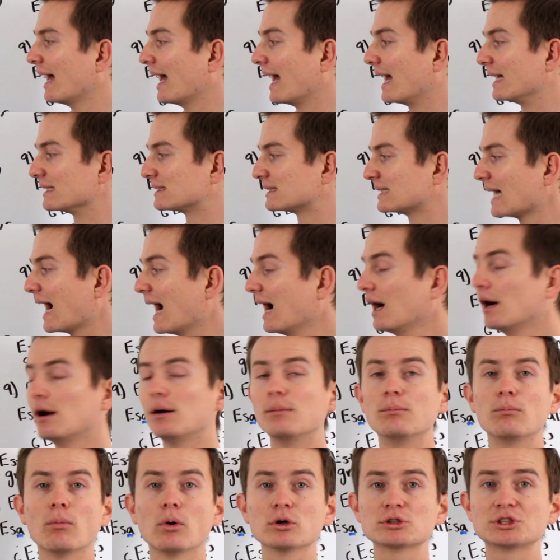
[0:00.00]
Esa
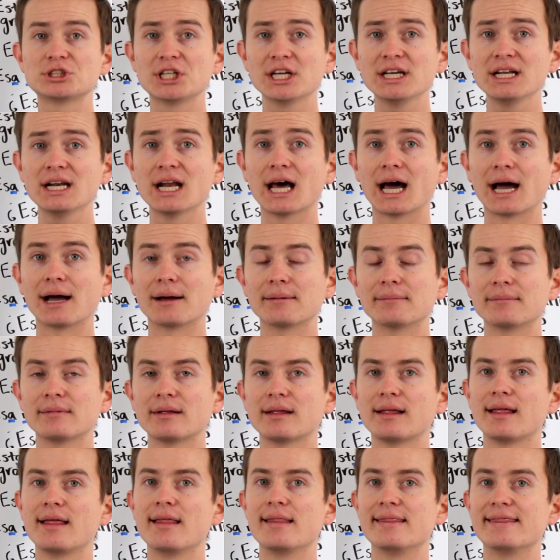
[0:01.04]
mochila,
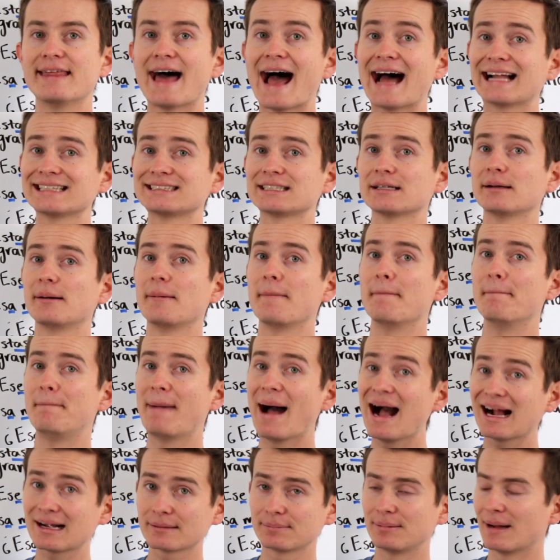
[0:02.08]
that
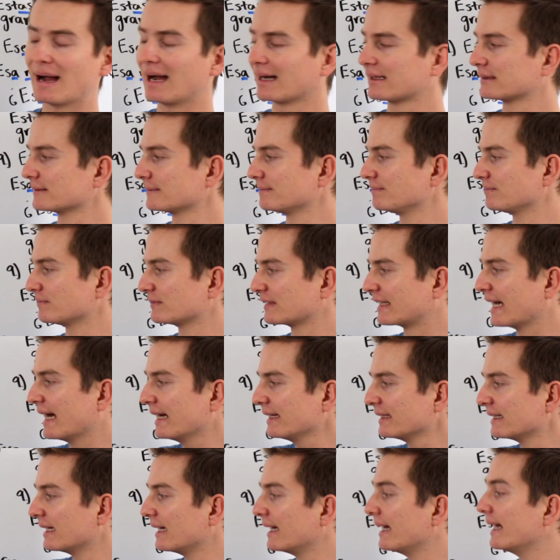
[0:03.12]
backpack.
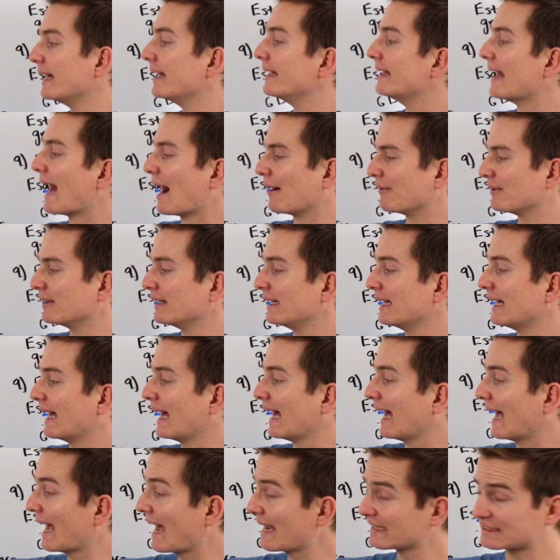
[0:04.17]
Okay, now
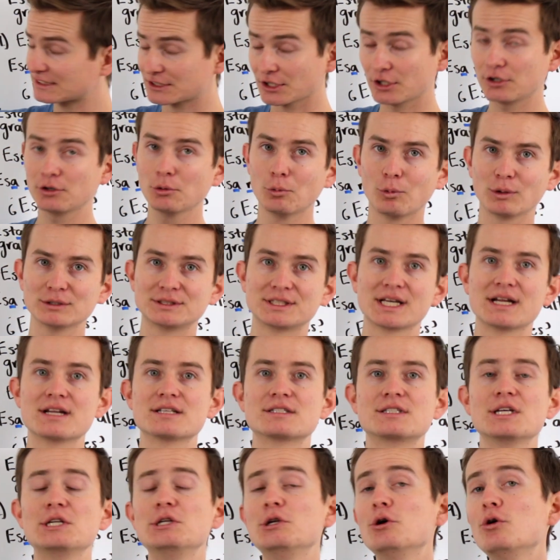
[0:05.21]
eso, once again,
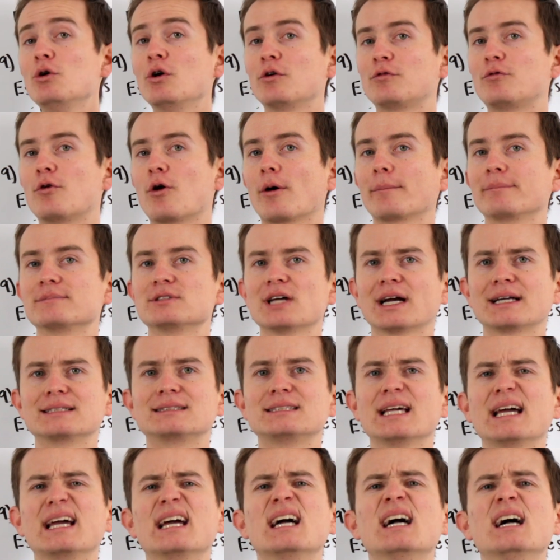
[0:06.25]
is the neuter form. So I could
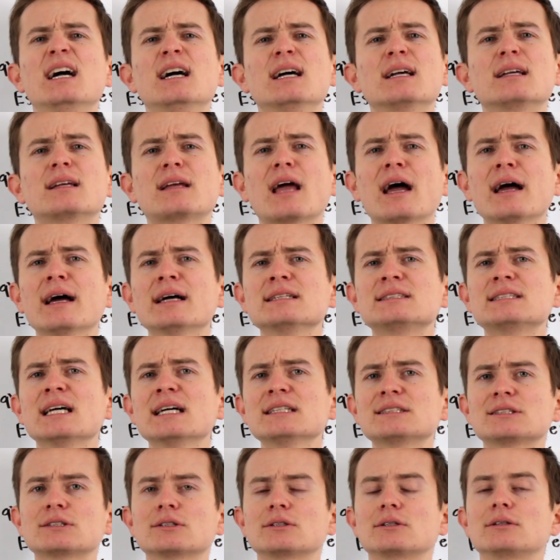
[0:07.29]
say, ¿qué es
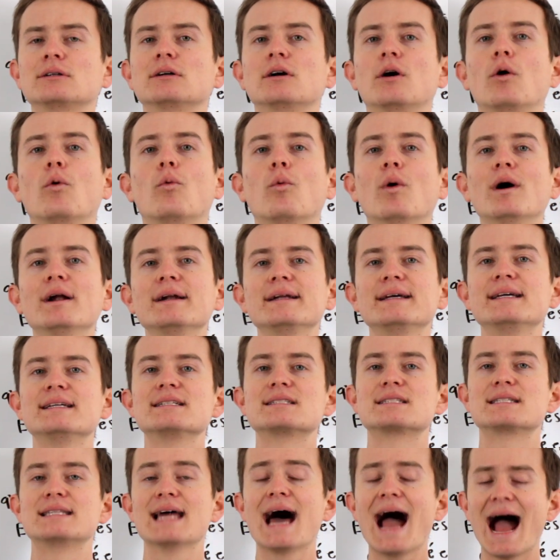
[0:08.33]
eso? What
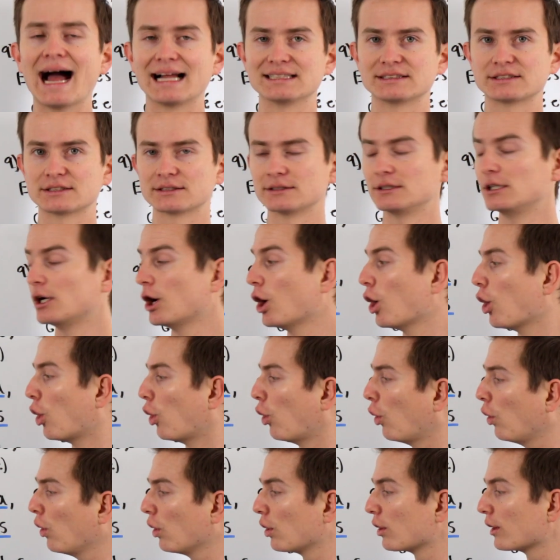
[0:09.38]
is that?
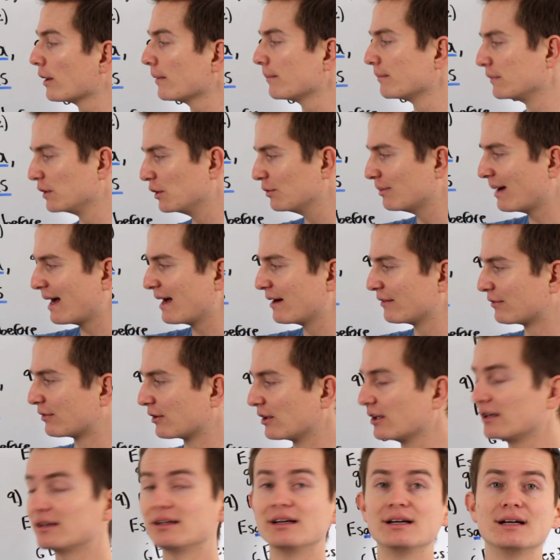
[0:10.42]
Or you may have
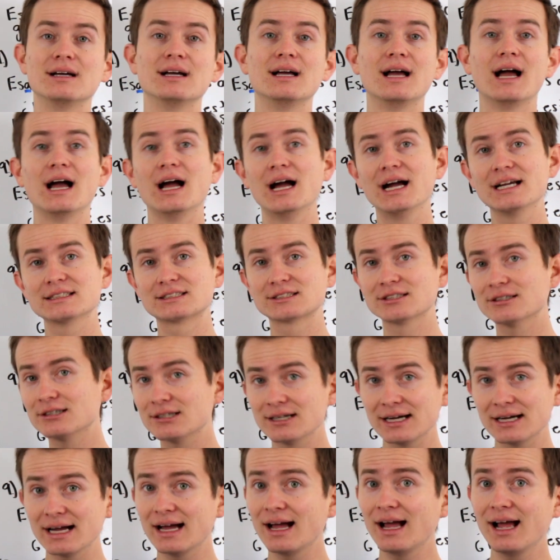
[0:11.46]
heard, eso